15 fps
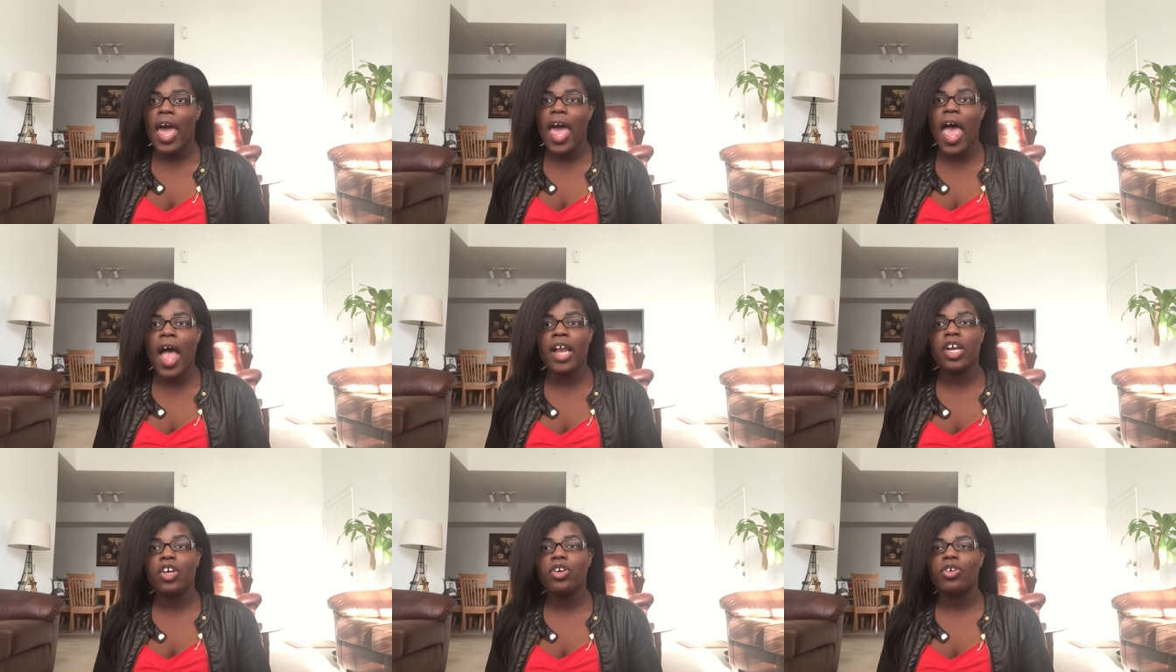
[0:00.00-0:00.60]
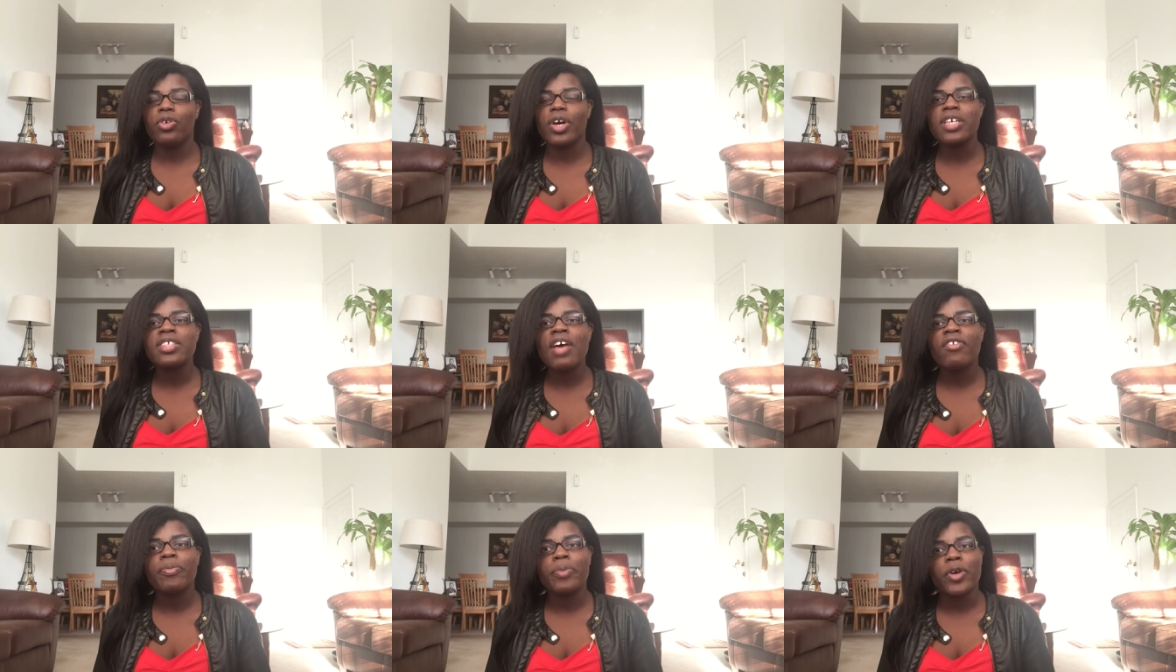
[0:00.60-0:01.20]
And you guys
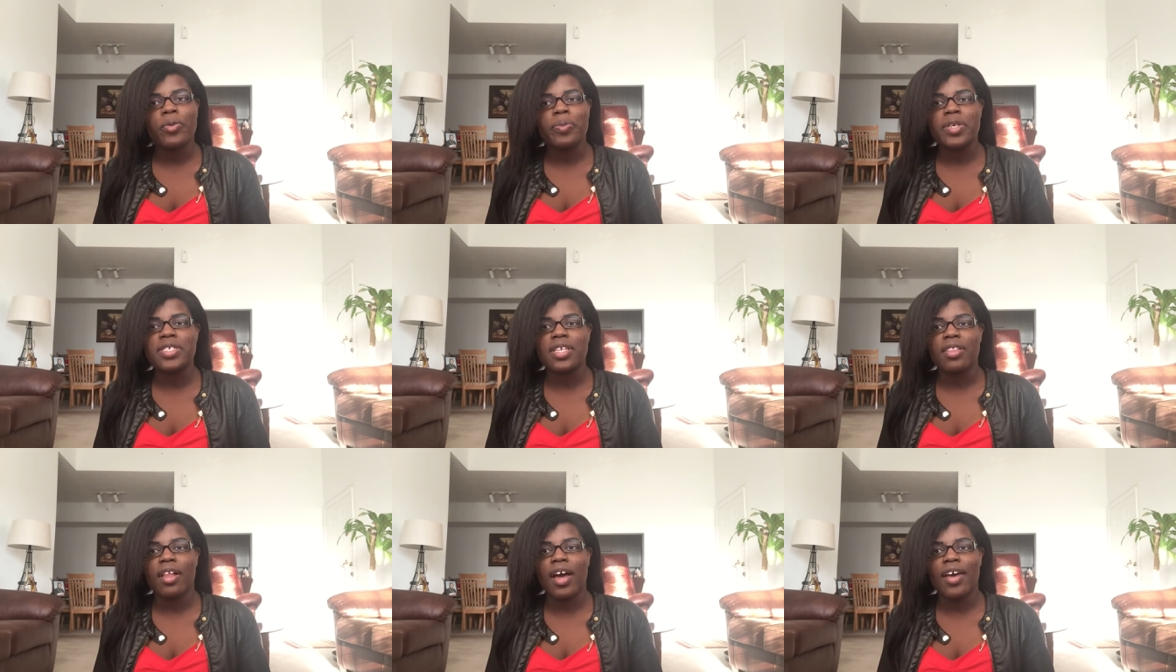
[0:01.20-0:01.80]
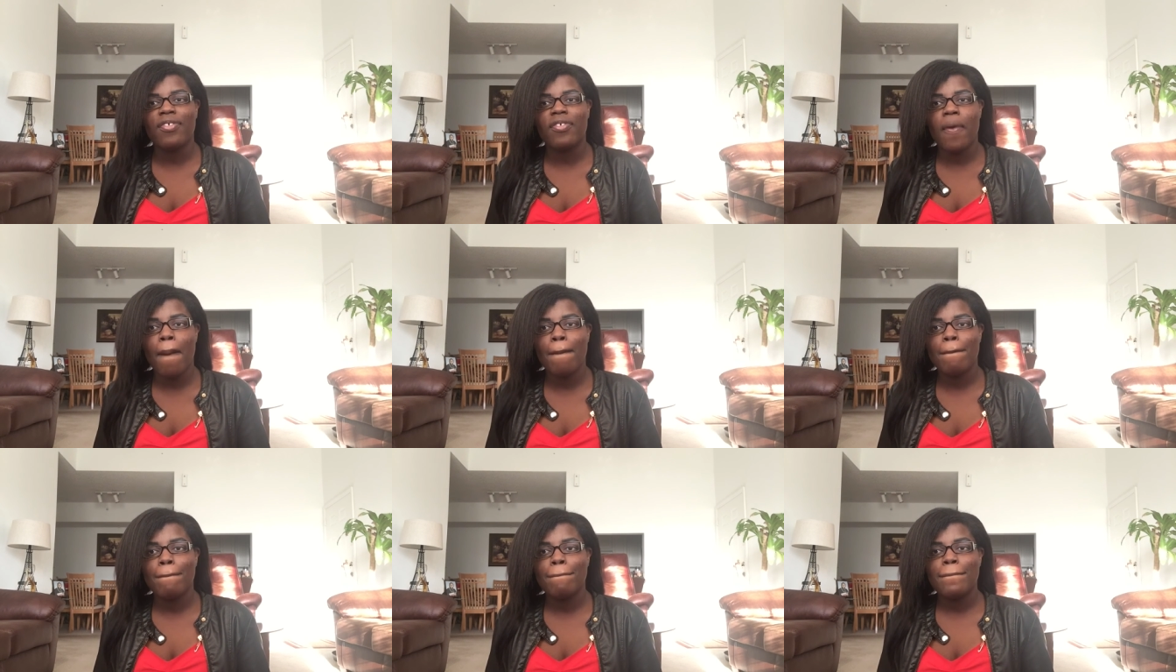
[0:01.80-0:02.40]
have a purpose in life.
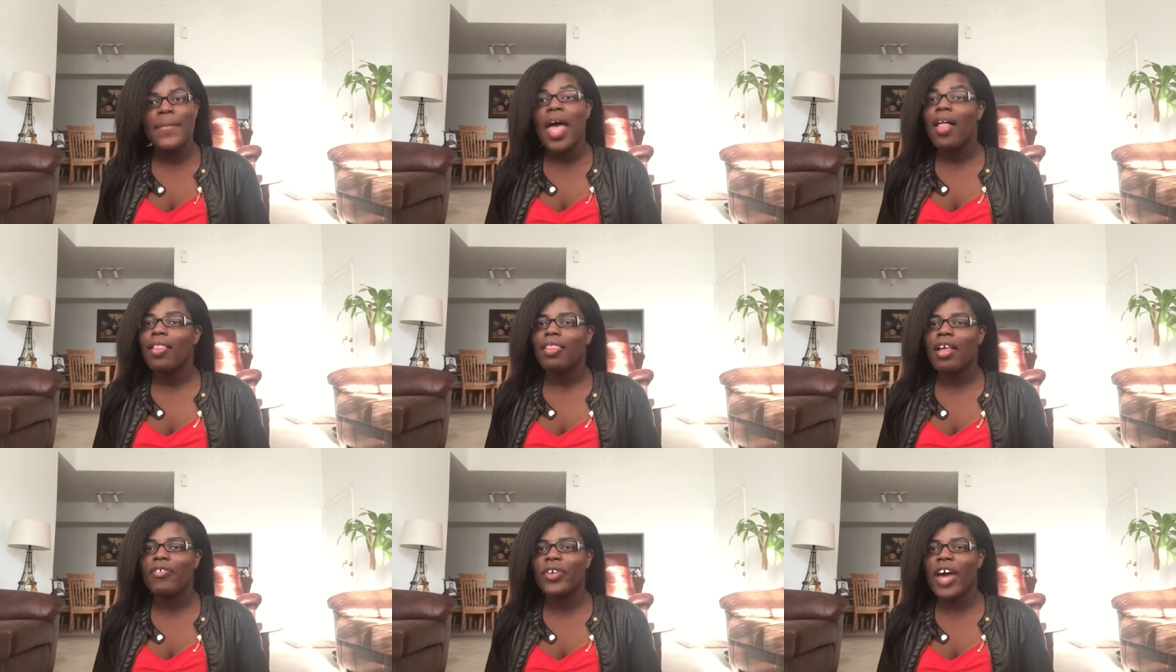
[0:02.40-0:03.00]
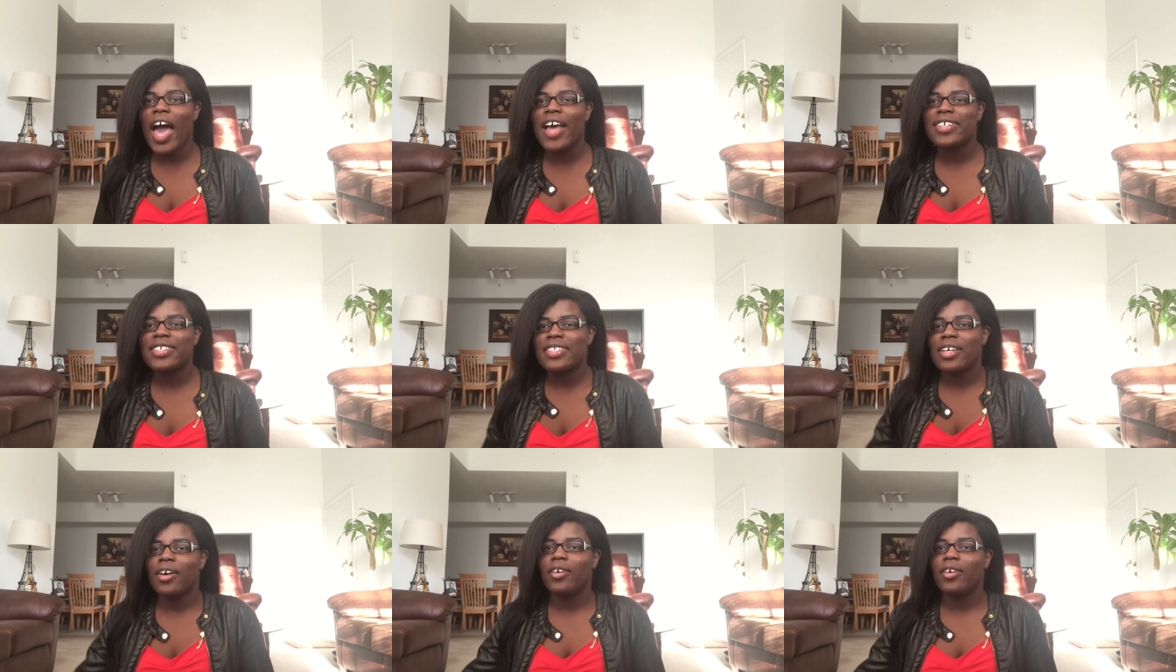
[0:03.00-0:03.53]
Love you guys.